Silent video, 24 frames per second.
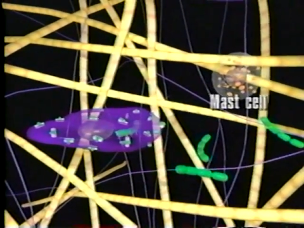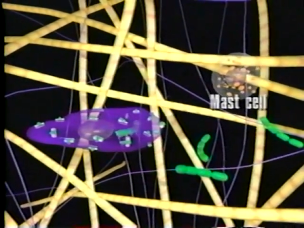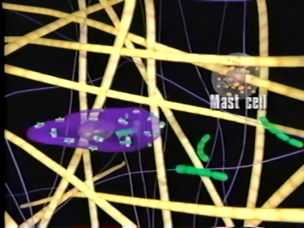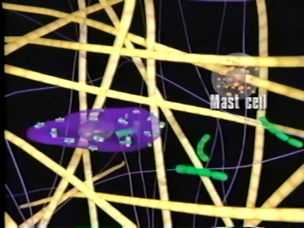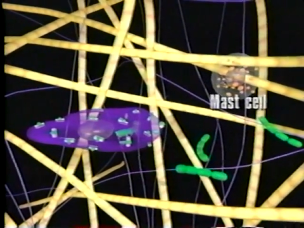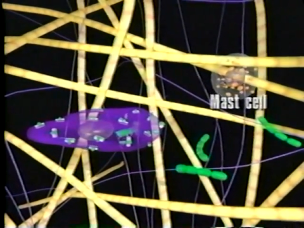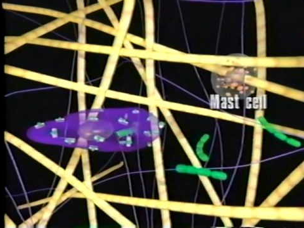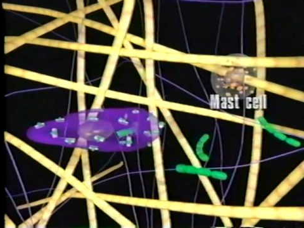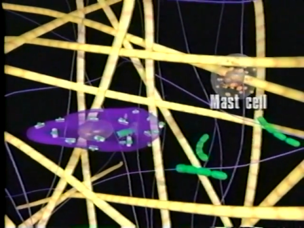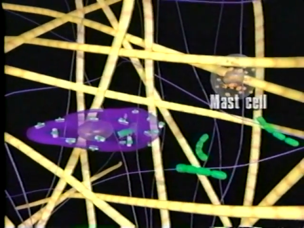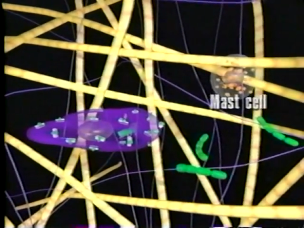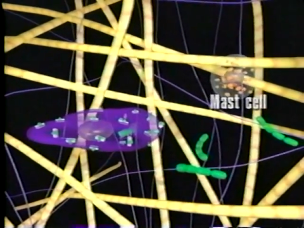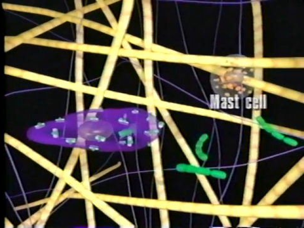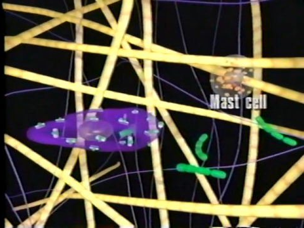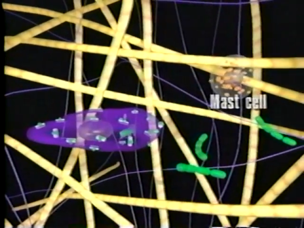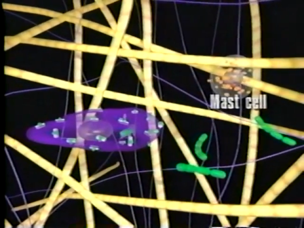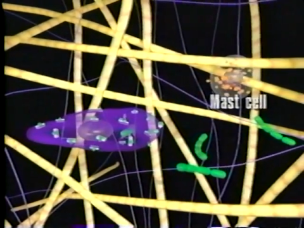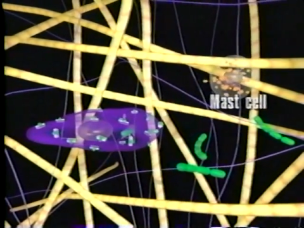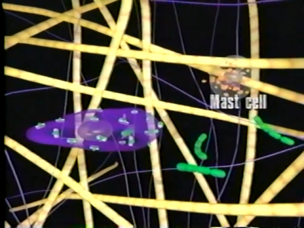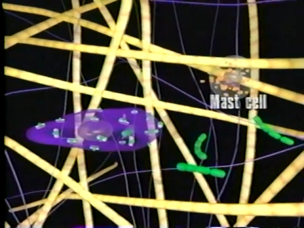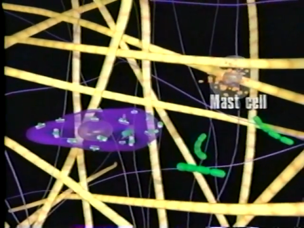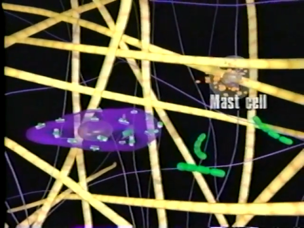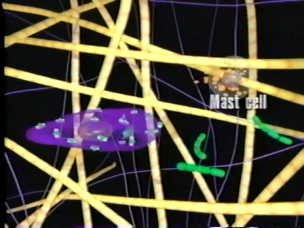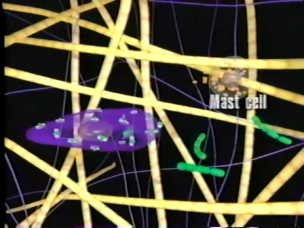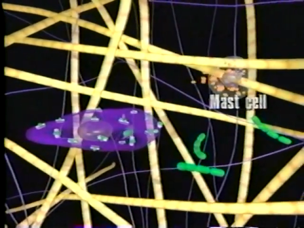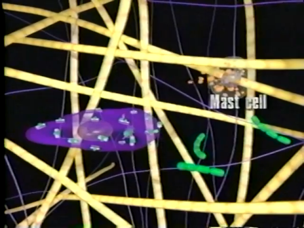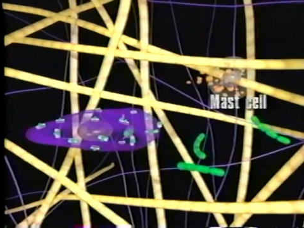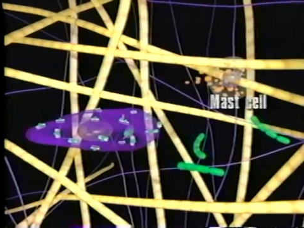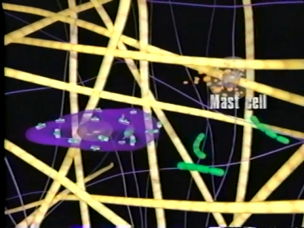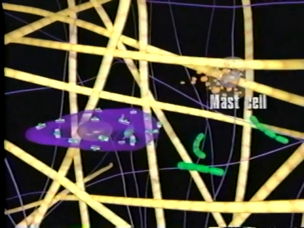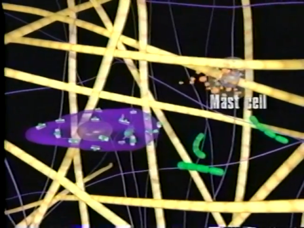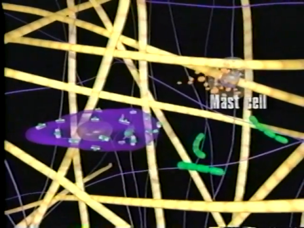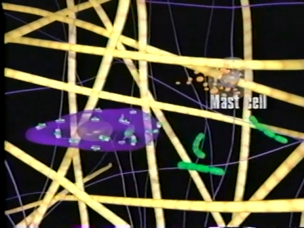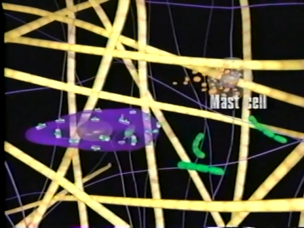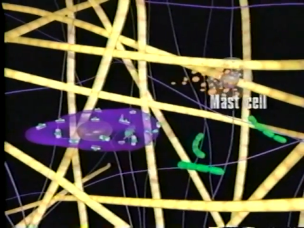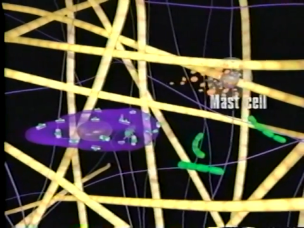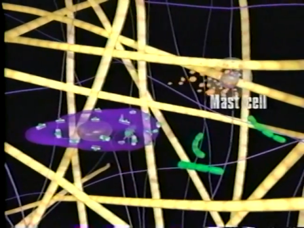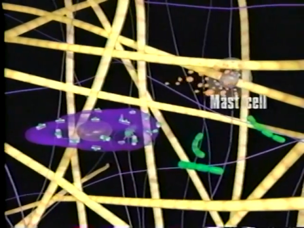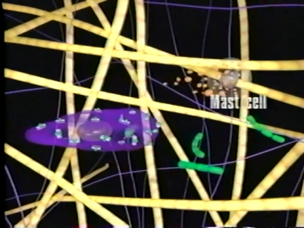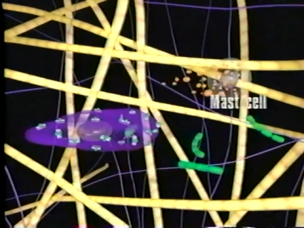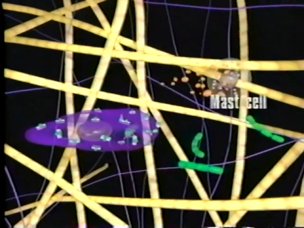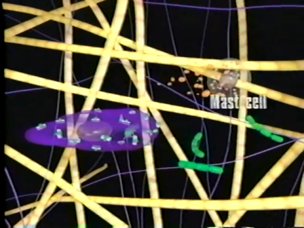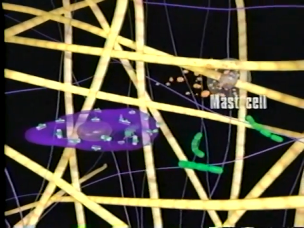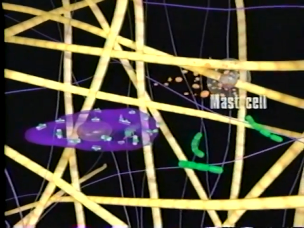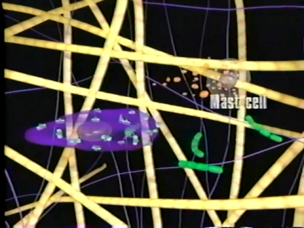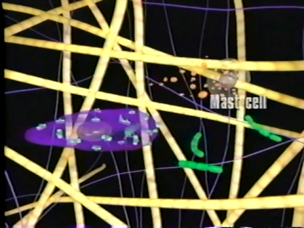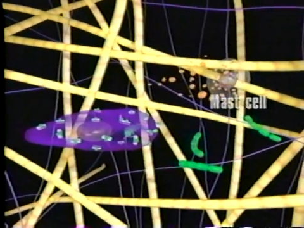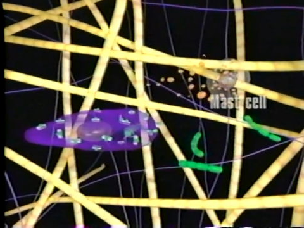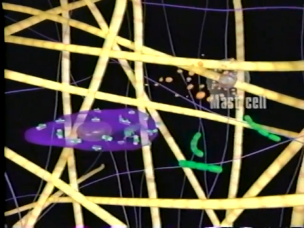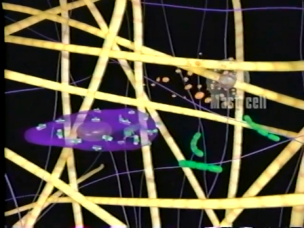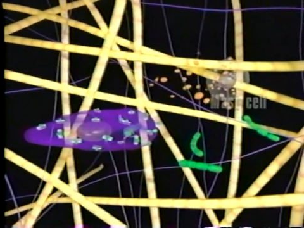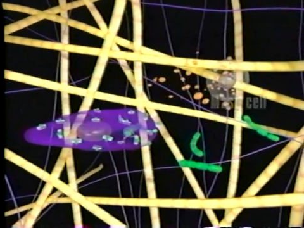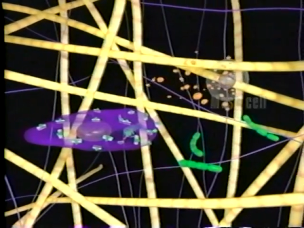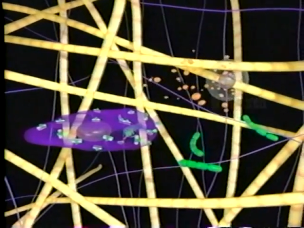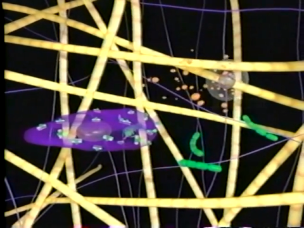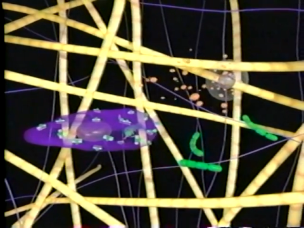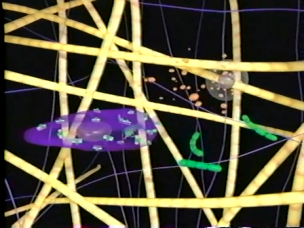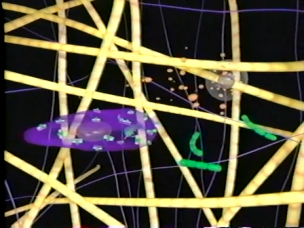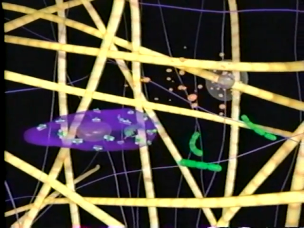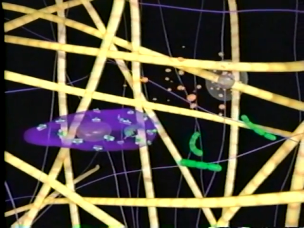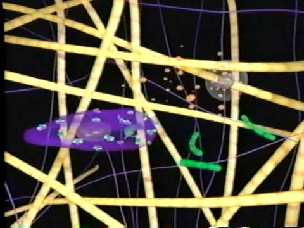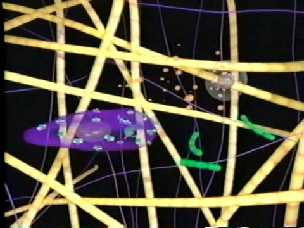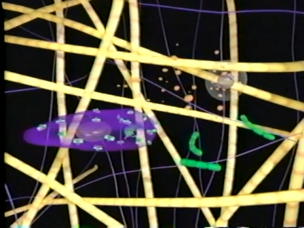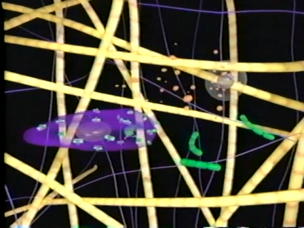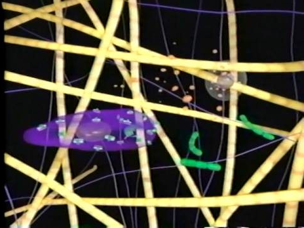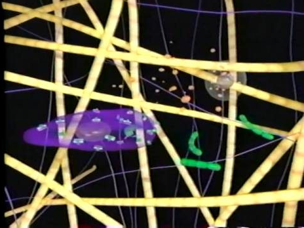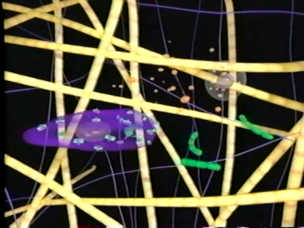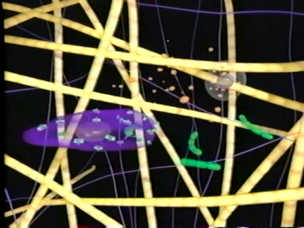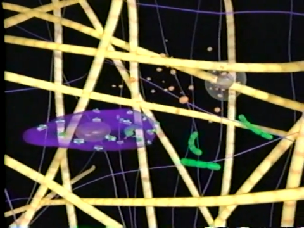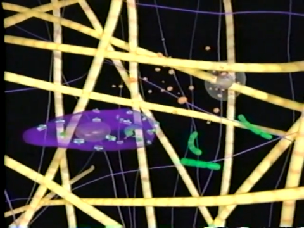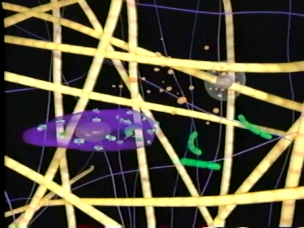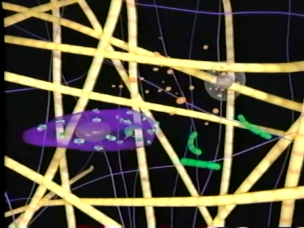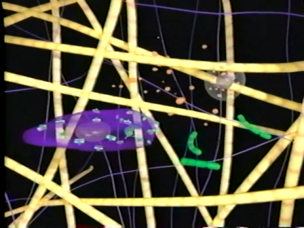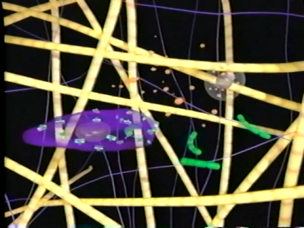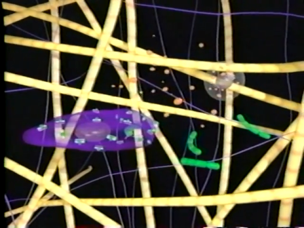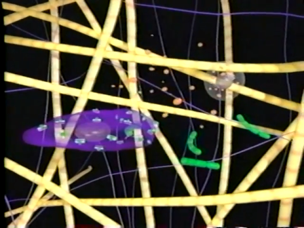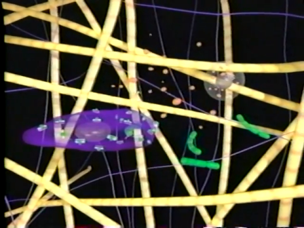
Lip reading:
No face is visible, so there are no lips to read.